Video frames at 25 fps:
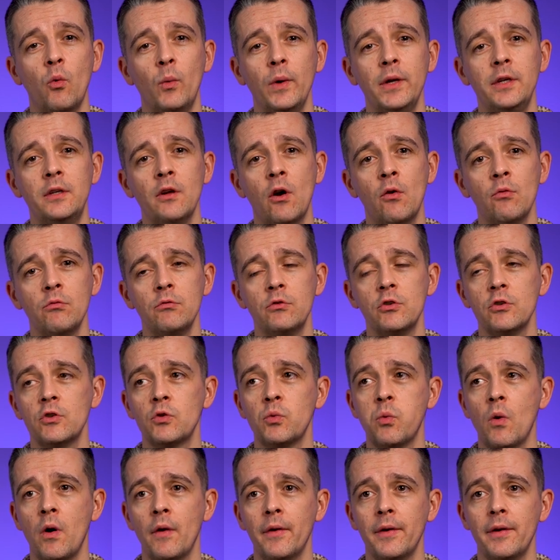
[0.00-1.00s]
we don't
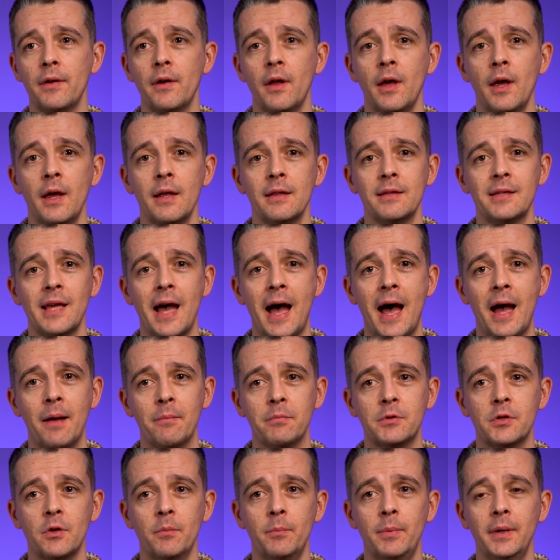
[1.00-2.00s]
just want
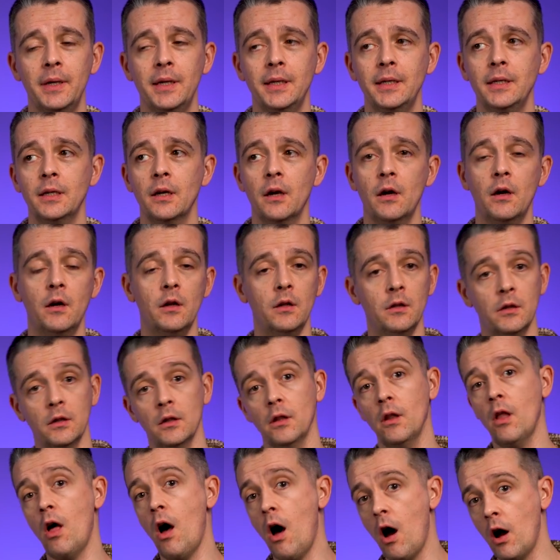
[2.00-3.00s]
type to be uh,
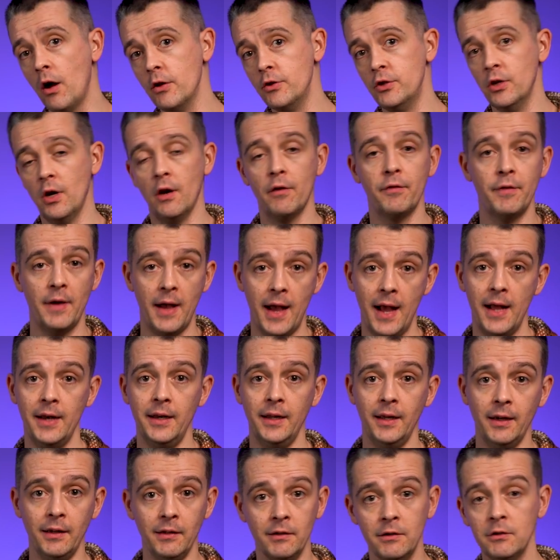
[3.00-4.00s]
larger for
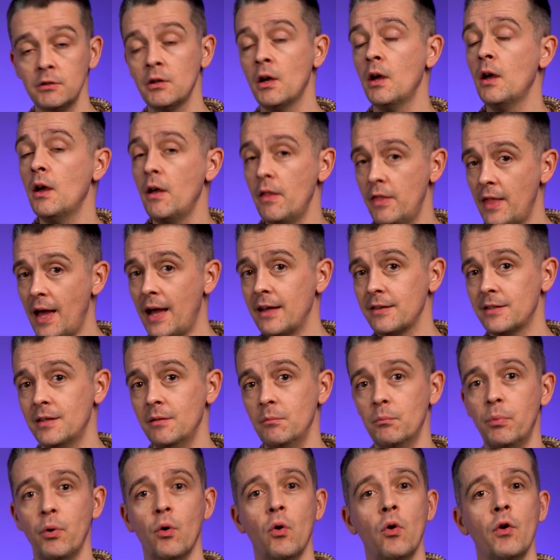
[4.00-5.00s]
headings, that's
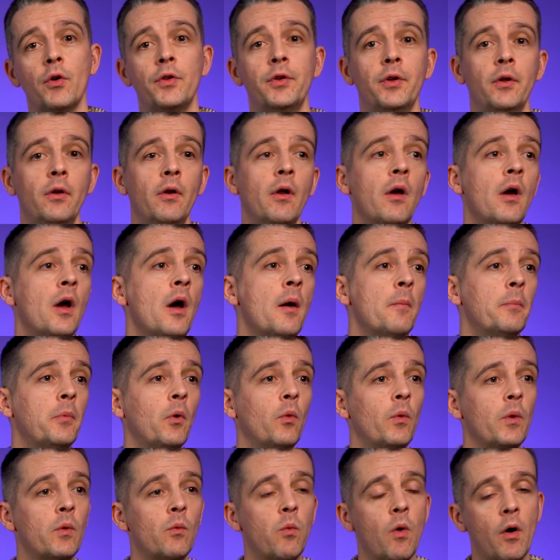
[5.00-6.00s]
important, but
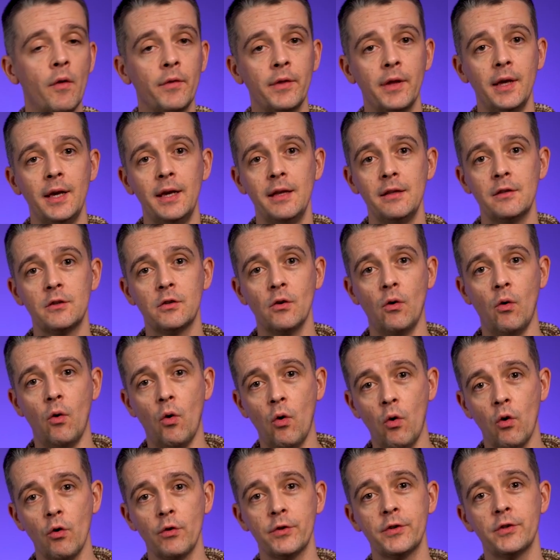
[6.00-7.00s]
we want it to
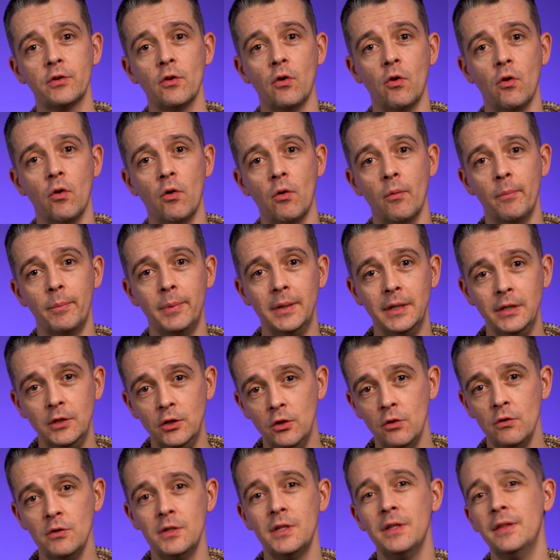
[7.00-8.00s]
also be
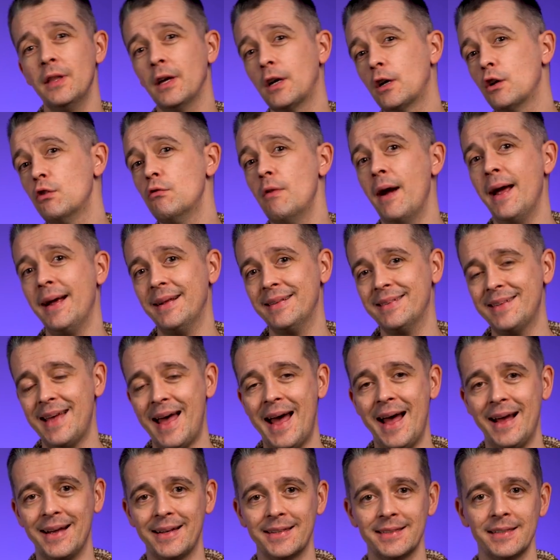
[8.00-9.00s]
using the correct
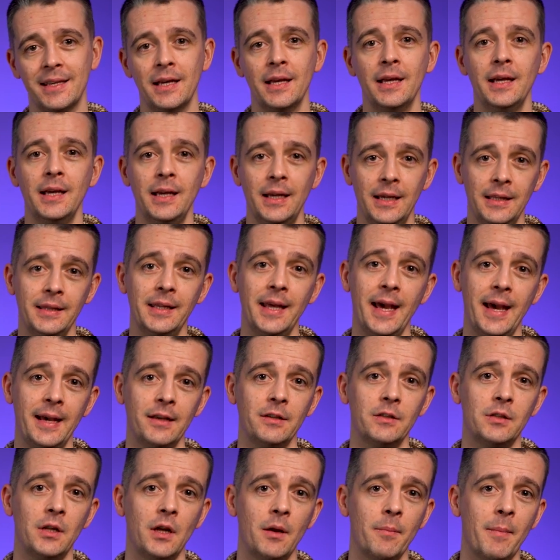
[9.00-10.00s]
tags in the
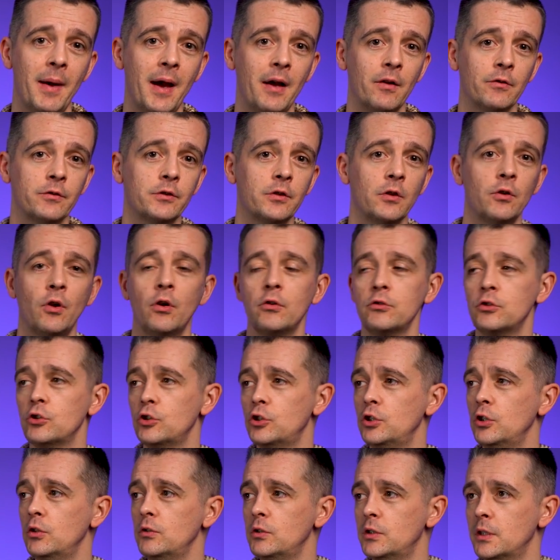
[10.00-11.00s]
HTML. So not
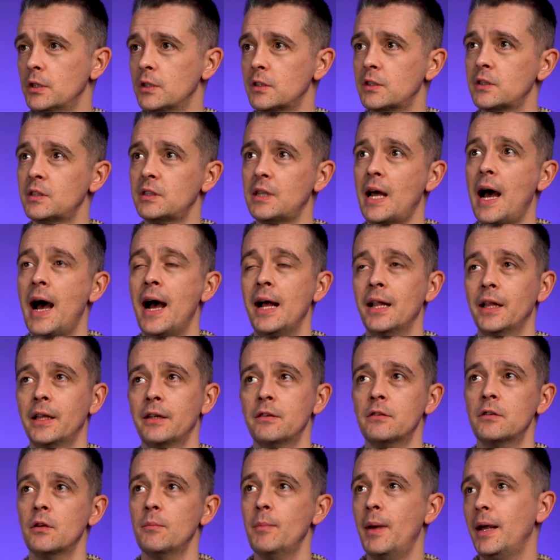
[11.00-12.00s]
just using a
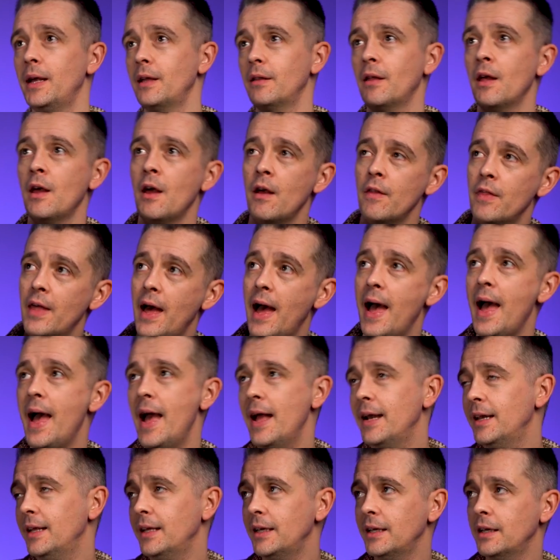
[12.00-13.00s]
styling to make the
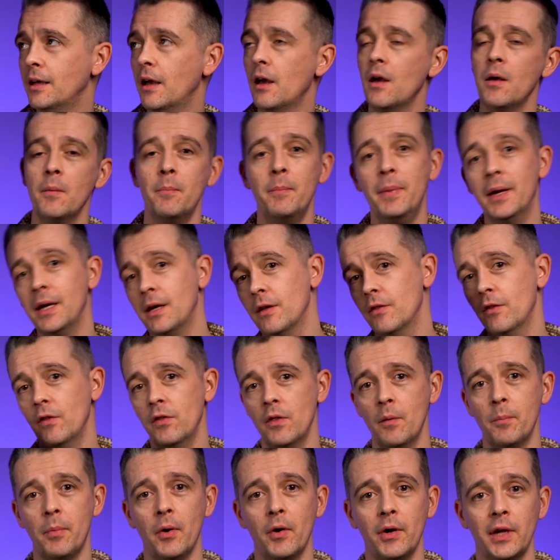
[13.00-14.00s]
heading bigger than
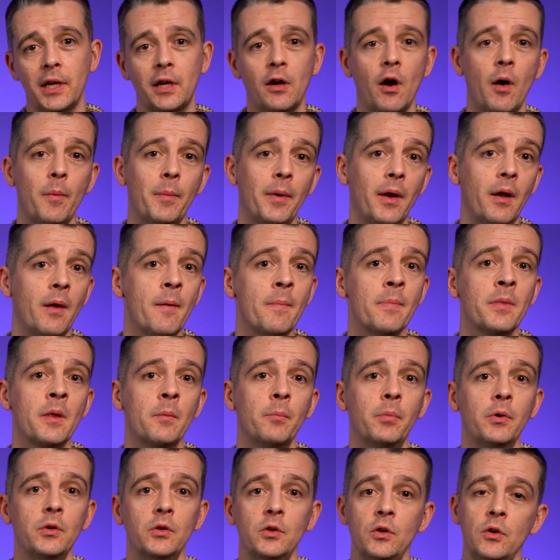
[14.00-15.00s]
the body copy,
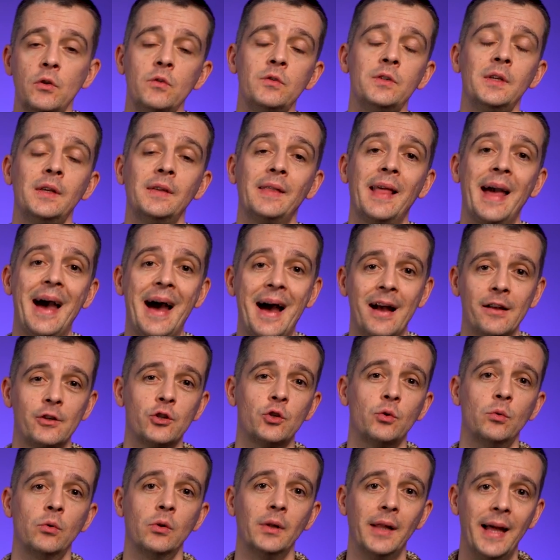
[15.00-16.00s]
but using the
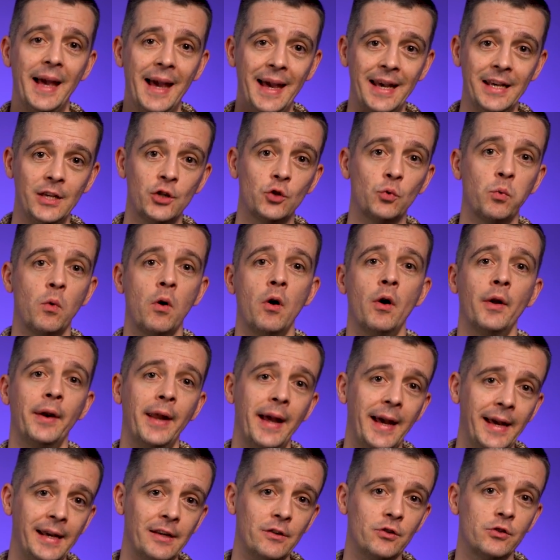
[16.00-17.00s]
actual H1,
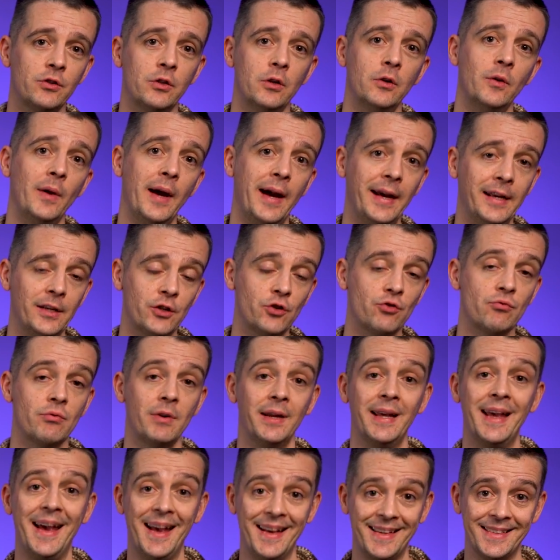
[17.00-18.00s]
H2,
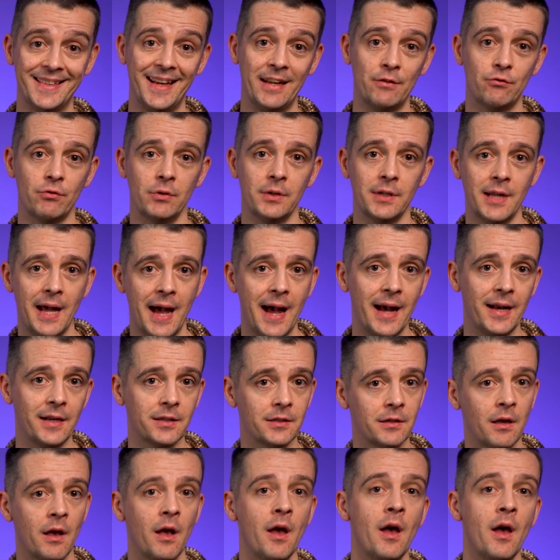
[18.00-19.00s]
H3, etc. tags.